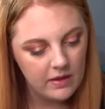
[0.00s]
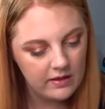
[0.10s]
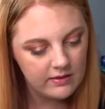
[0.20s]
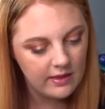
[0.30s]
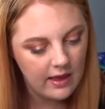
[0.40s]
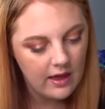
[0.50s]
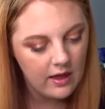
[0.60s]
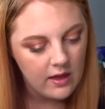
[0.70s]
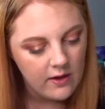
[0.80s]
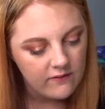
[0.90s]
it's a
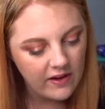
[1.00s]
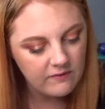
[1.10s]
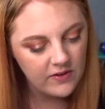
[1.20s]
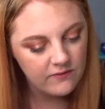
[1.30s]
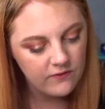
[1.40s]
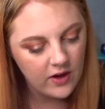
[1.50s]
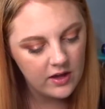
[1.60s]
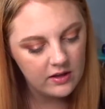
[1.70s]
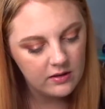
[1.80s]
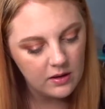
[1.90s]

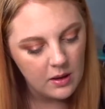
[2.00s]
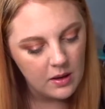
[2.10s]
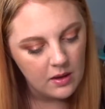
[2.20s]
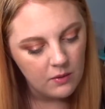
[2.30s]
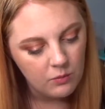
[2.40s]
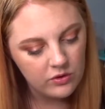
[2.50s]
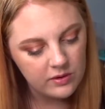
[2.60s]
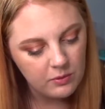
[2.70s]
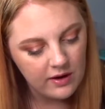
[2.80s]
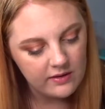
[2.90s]
FabFitFun will
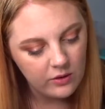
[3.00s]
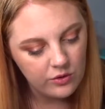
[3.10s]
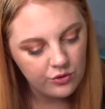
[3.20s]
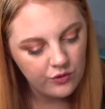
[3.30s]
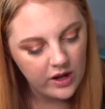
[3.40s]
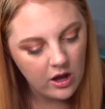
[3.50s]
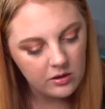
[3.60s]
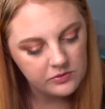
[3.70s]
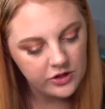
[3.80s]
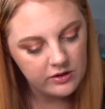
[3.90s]
surprise you with 3
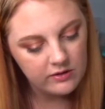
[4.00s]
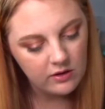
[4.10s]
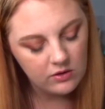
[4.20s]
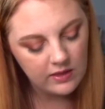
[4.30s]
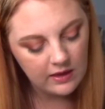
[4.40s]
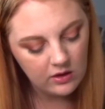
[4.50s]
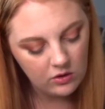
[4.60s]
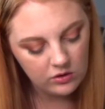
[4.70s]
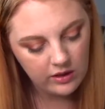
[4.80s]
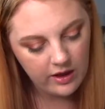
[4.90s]
options you think
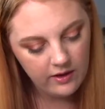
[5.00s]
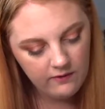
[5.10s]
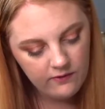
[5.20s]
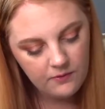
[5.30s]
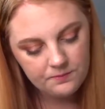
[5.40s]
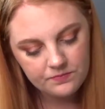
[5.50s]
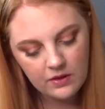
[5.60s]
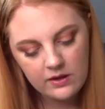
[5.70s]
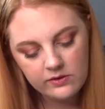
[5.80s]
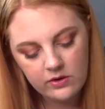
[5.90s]
you'll love.
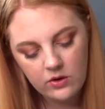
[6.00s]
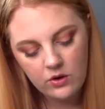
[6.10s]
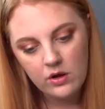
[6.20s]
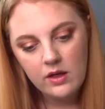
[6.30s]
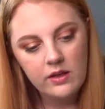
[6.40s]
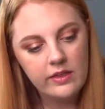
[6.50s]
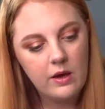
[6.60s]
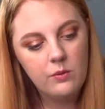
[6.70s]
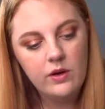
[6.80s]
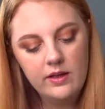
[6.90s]
And so
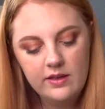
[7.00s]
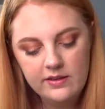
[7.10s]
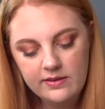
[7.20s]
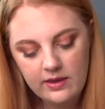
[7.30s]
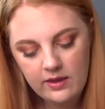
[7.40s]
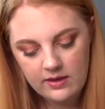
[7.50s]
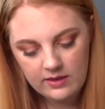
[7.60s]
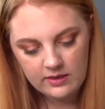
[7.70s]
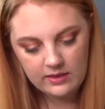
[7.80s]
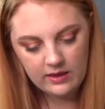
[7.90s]
that was
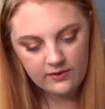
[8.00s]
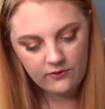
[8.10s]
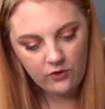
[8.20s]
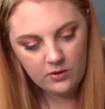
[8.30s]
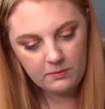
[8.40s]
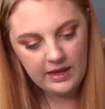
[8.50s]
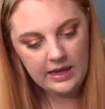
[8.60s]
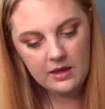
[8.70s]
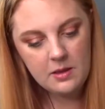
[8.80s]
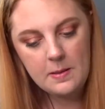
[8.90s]
this for
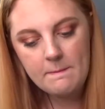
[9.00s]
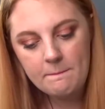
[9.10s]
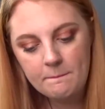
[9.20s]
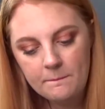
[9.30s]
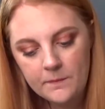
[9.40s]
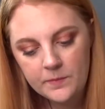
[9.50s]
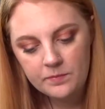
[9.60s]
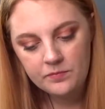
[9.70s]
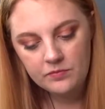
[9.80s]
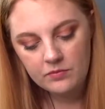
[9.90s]
me.
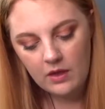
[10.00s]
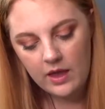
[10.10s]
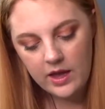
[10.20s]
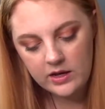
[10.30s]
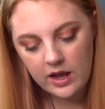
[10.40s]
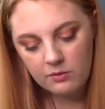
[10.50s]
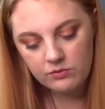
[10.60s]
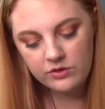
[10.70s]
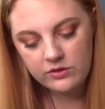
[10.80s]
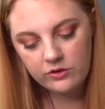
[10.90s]
And I
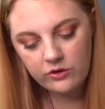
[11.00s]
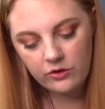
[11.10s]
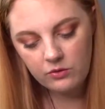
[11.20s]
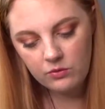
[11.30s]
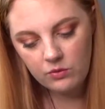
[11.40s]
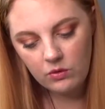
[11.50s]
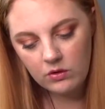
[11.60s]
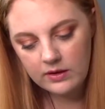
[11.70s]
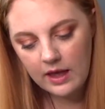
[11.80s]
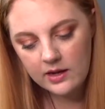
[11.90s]
do
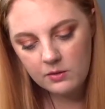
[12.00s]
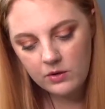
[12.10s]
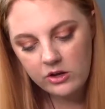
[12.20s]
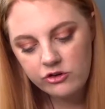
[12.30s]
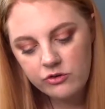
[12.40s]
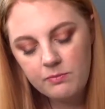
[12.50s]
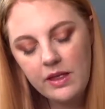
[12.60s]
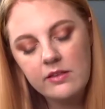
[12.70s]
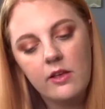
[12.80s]
kind of wish, based